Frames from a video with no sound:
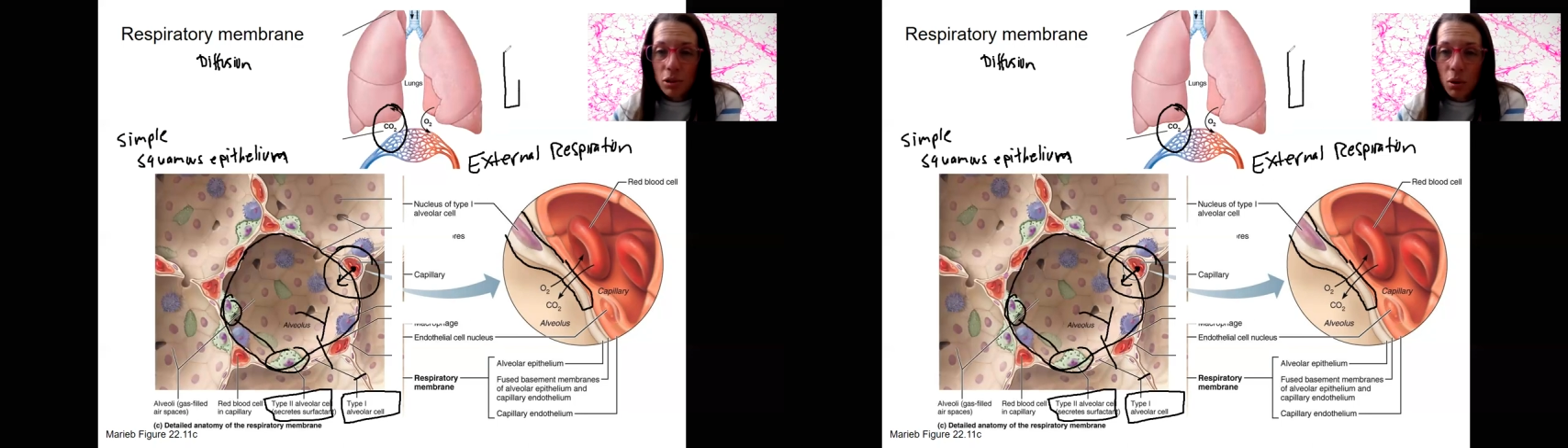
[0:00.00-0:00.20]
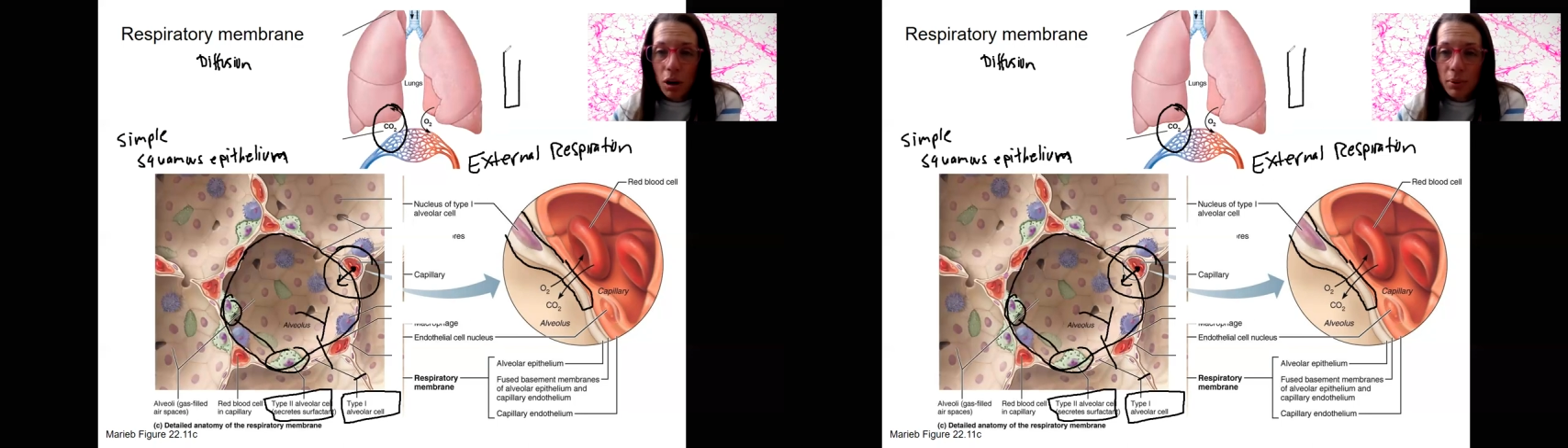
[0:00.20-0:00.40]

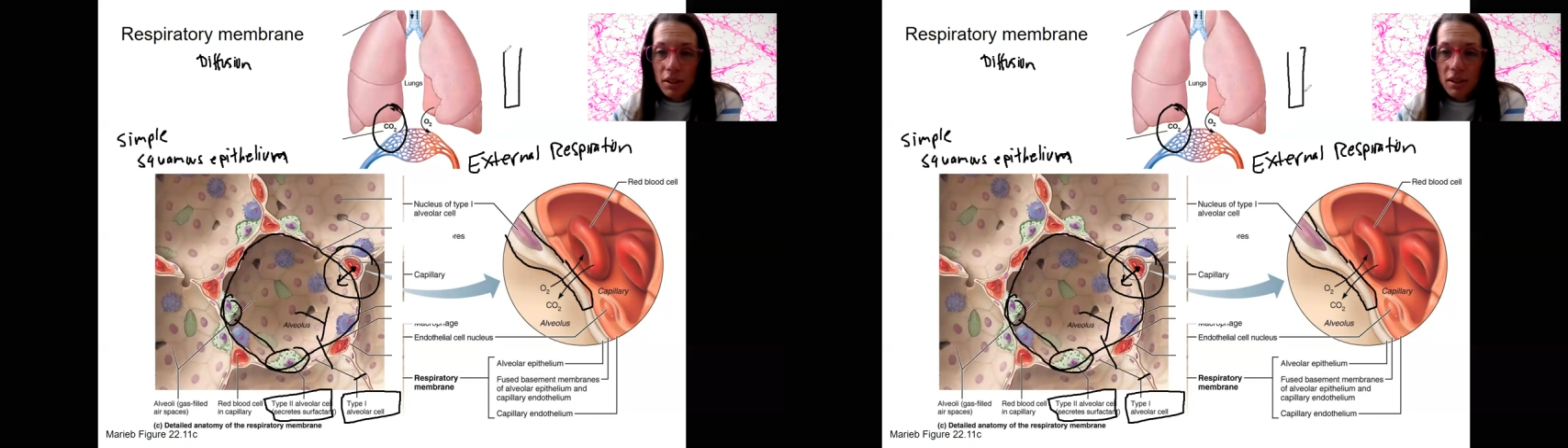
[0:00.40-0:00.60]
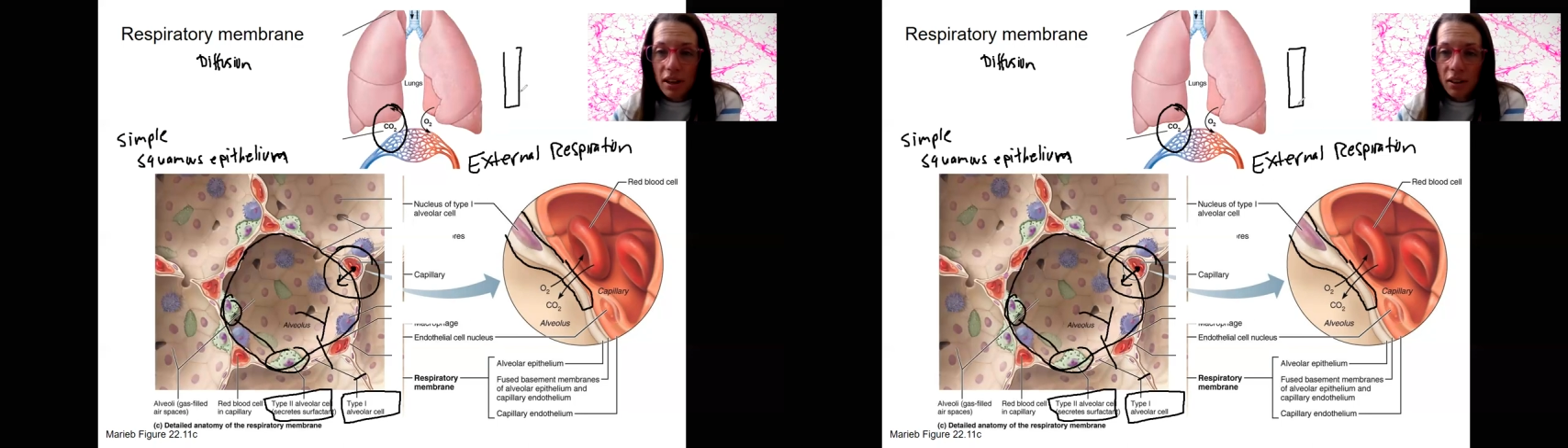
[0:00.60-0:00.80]

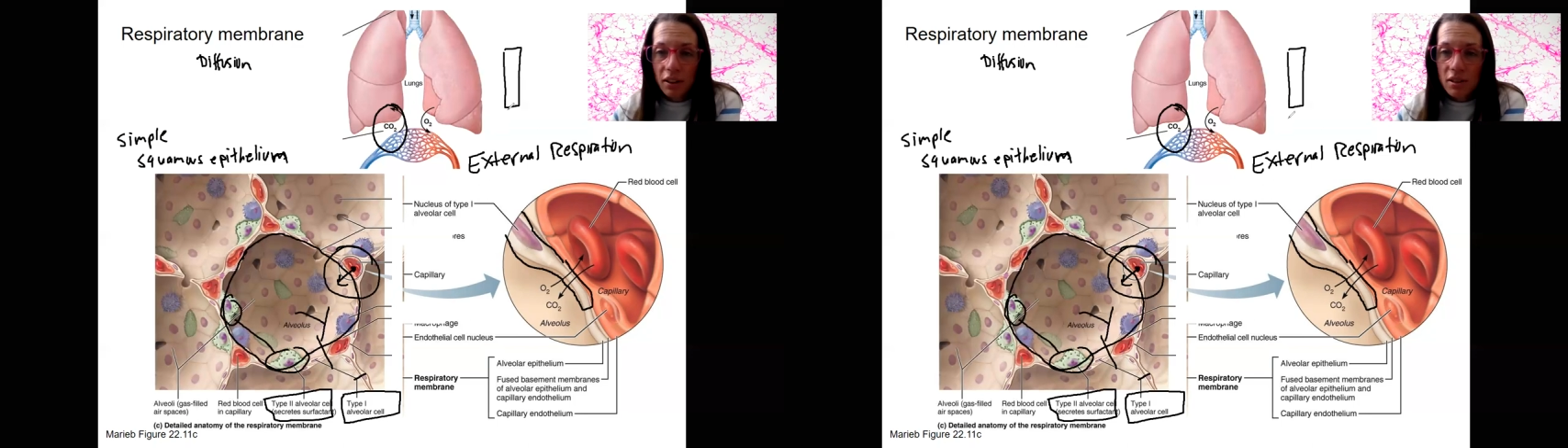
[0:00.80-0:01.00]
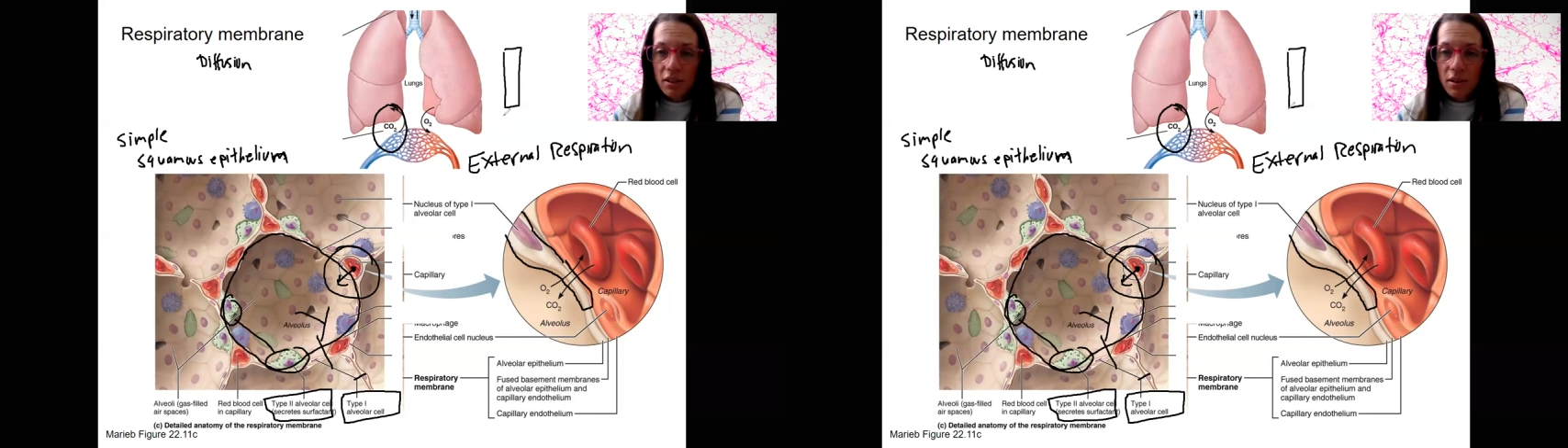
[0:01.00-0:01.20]
squamous
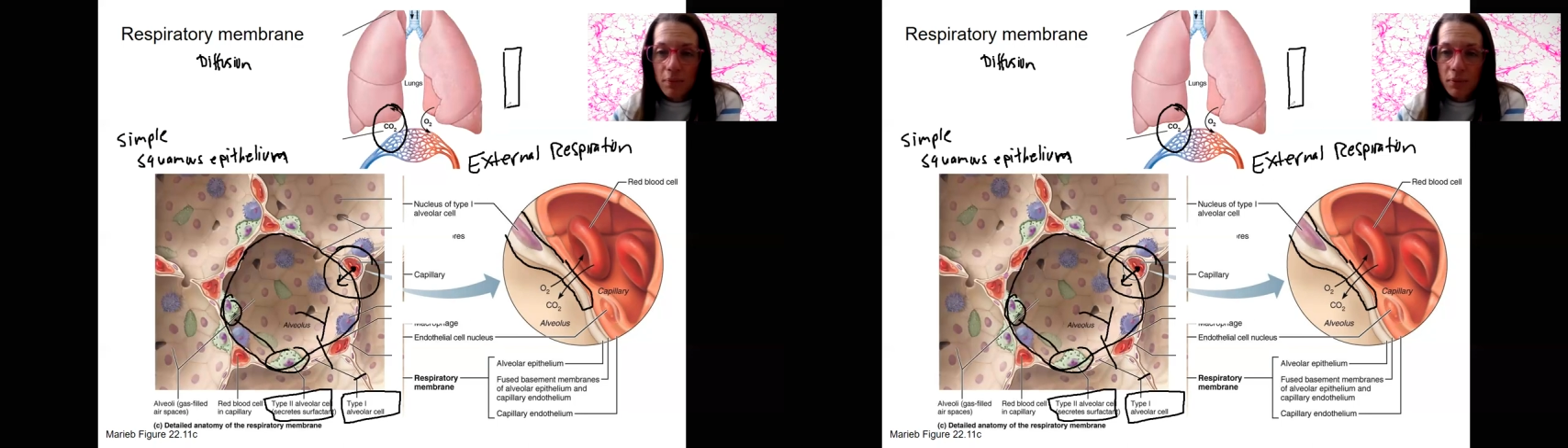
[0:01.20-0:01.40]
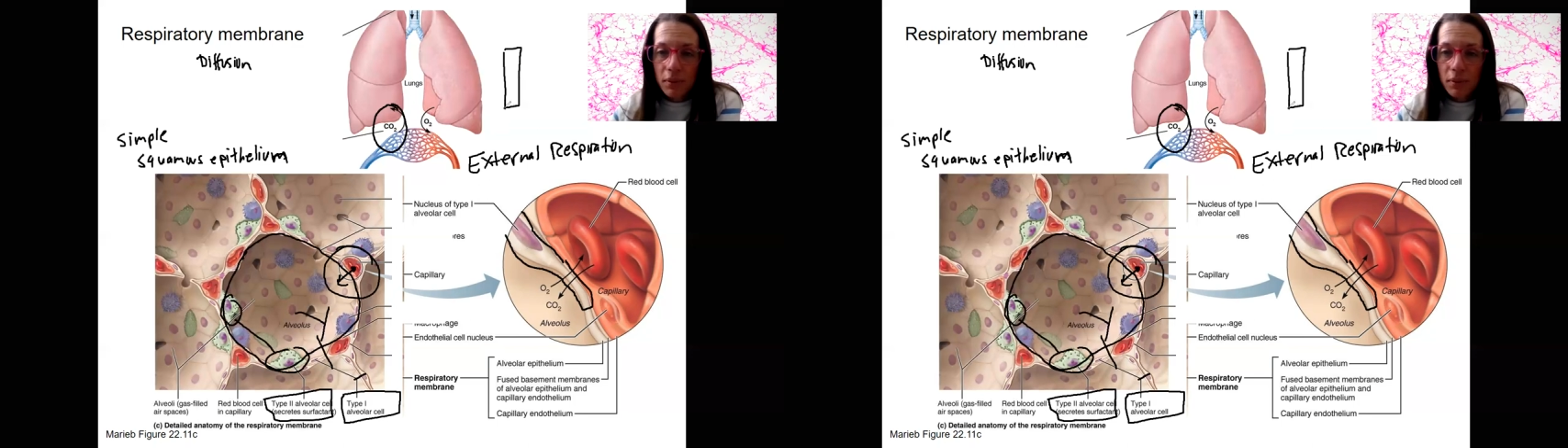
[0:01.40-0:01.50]
cells?